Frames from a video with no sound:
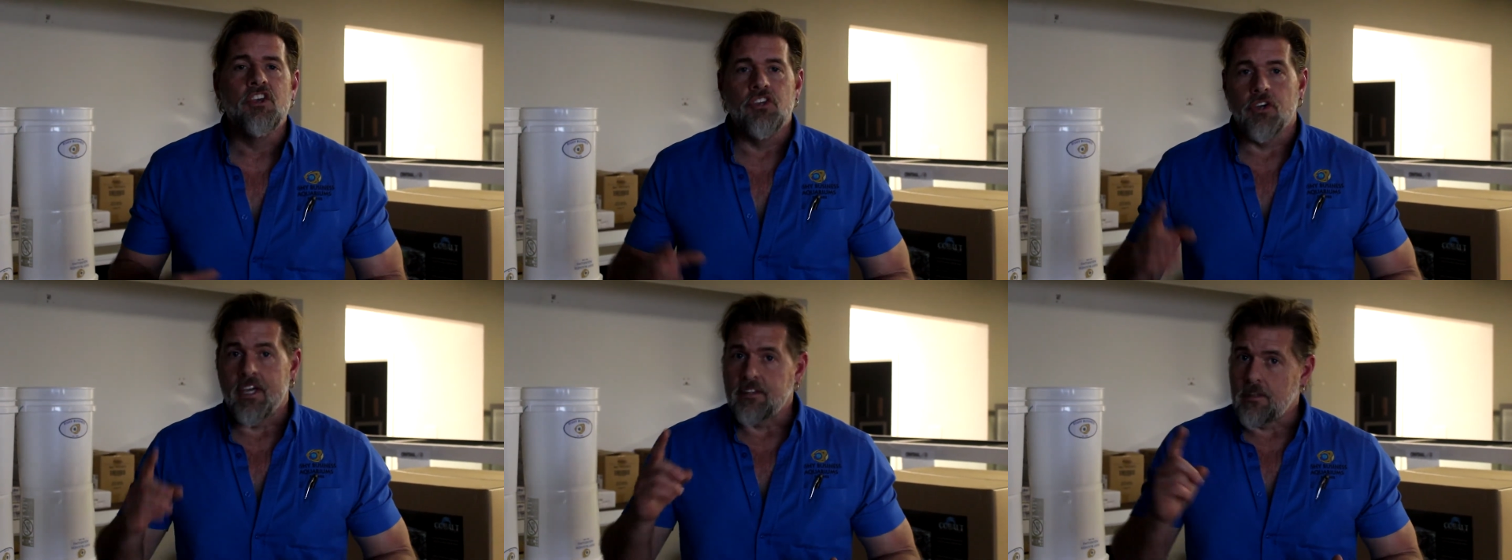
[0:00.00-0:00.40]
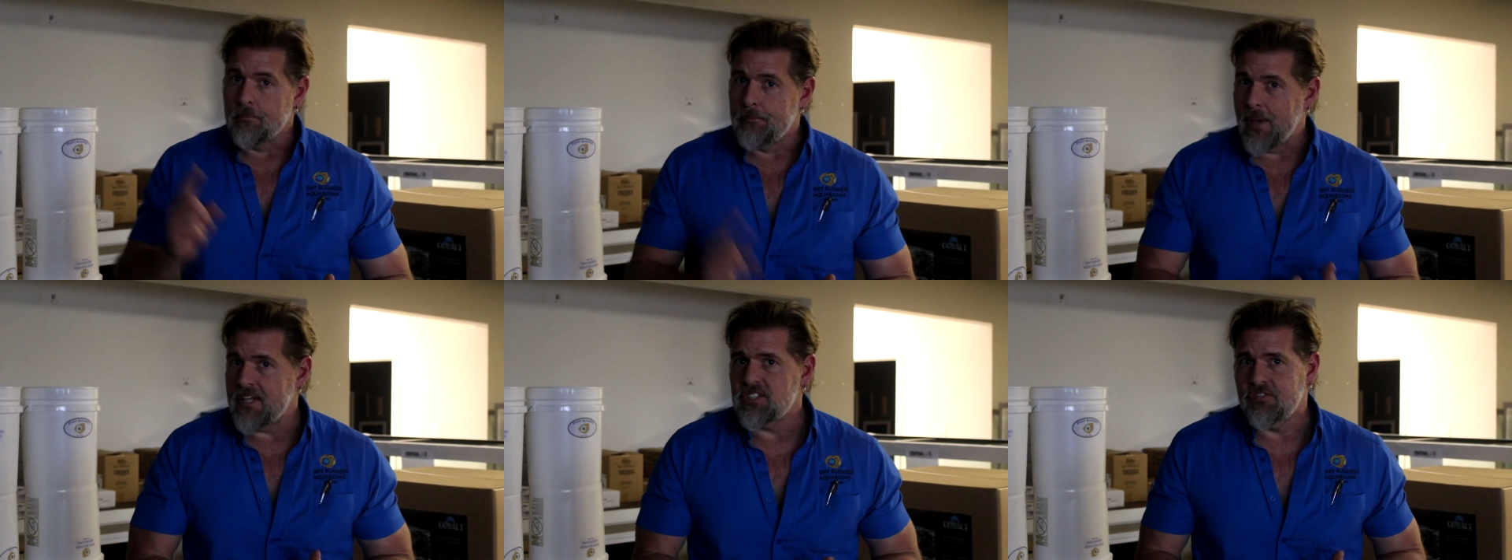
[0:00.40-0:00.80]
You'll get the
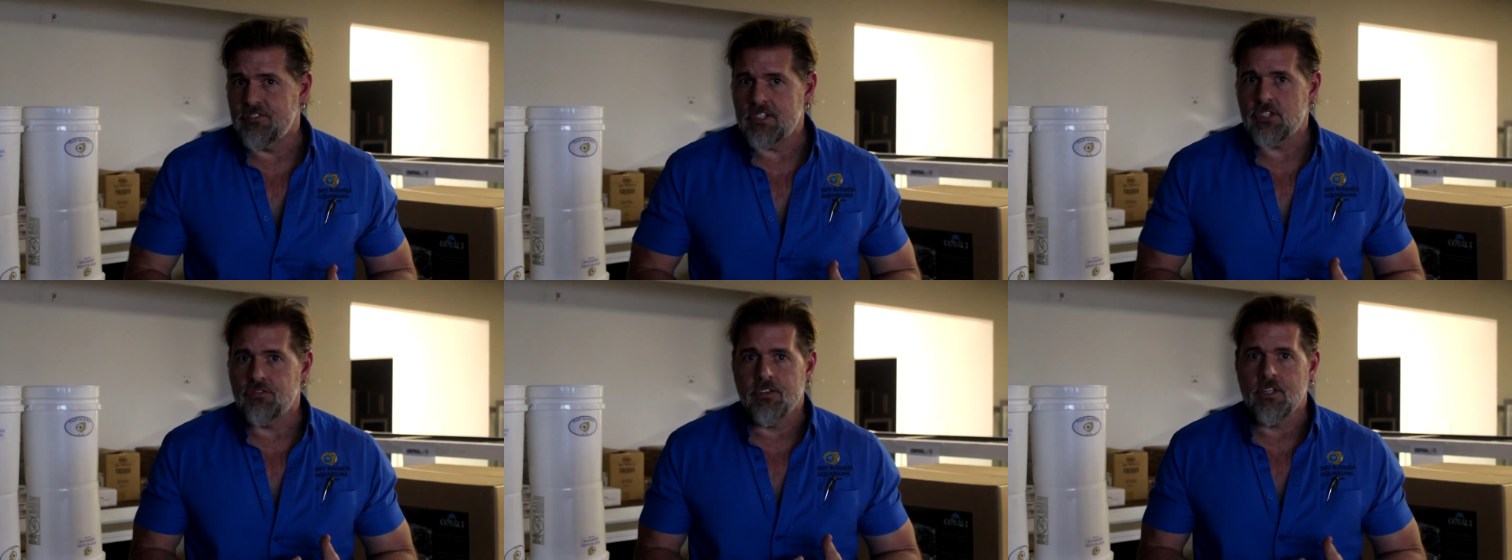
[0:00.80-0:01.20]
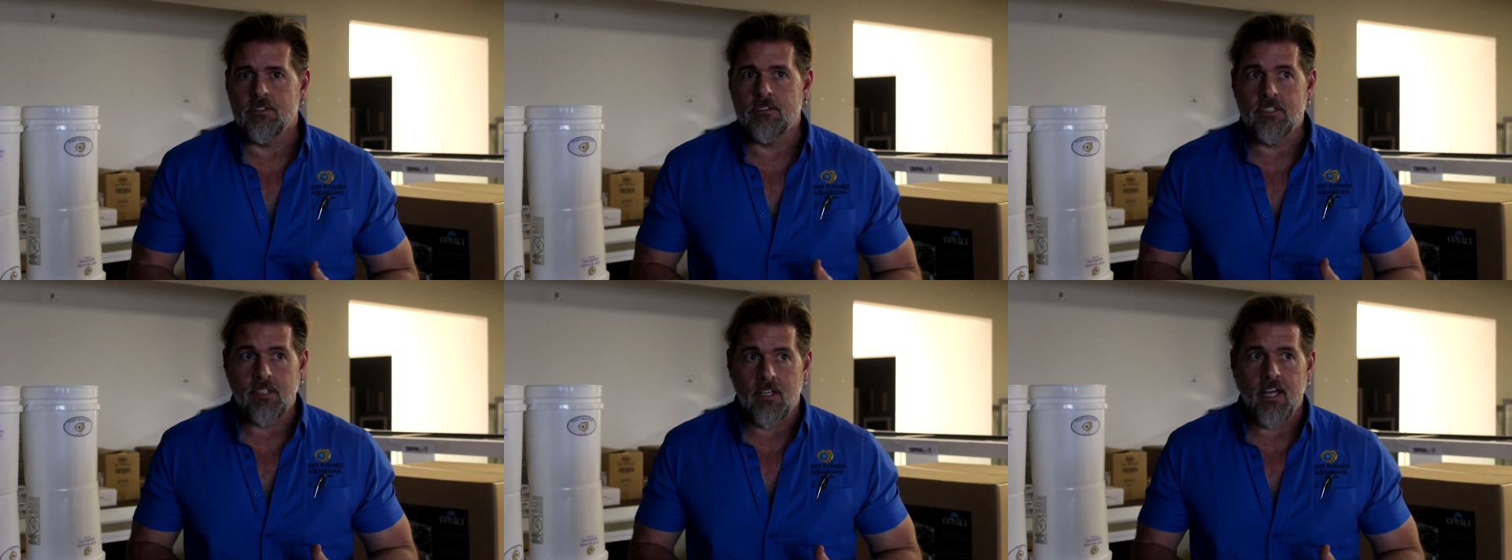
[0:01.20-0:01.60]
best fish
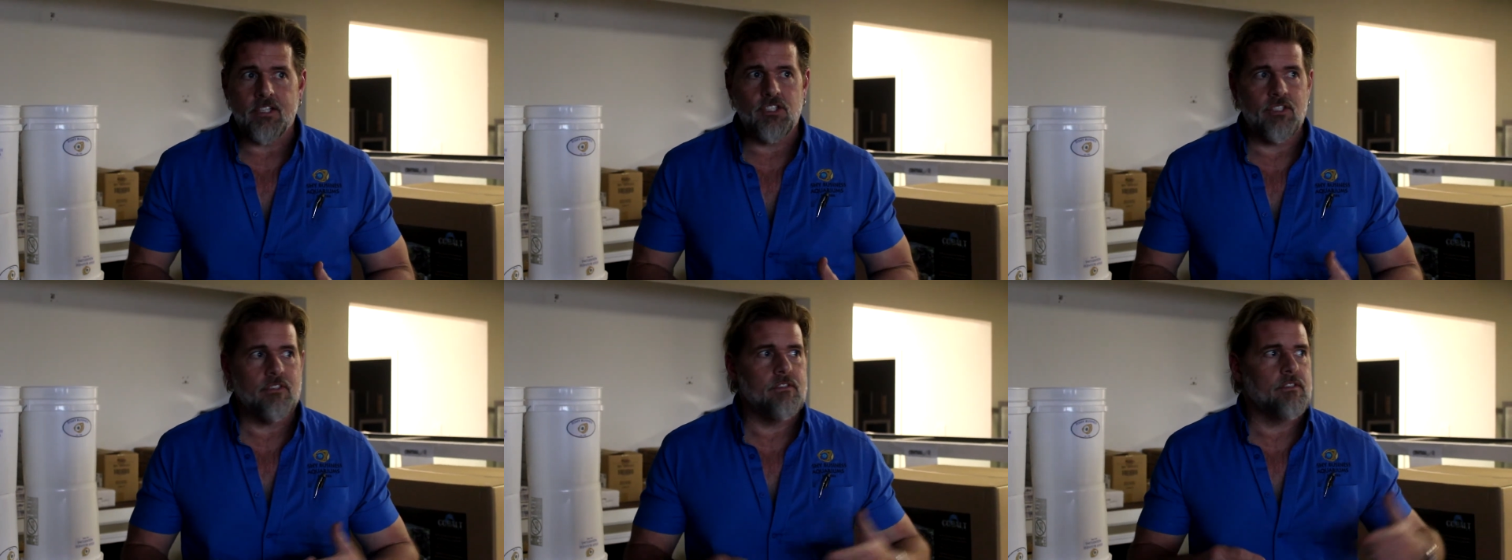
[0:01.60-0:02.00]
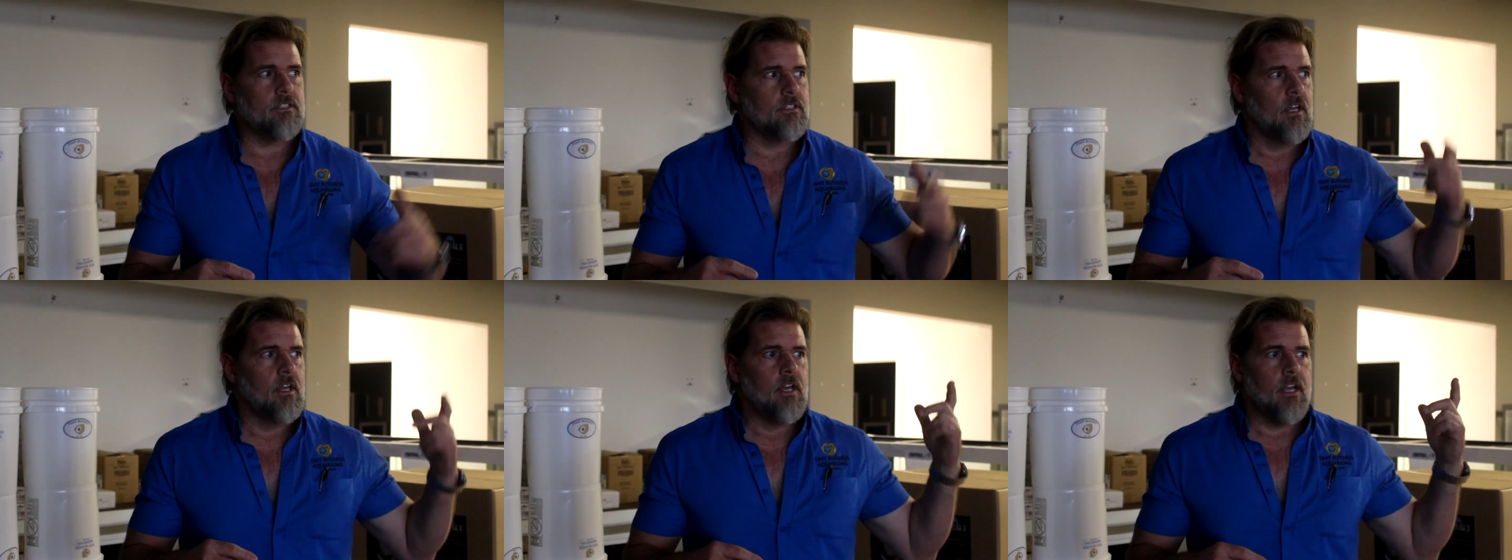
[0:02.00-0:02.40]
selections